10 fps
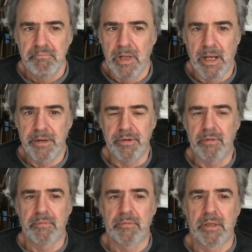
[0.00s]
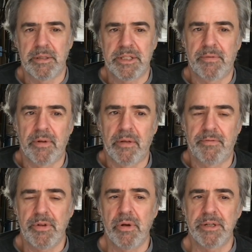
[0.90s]
I don't know, a
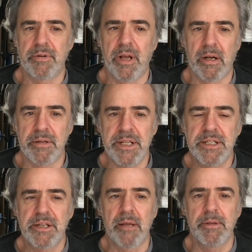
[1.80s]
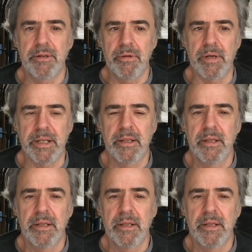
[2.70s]
few $100s each time you do it.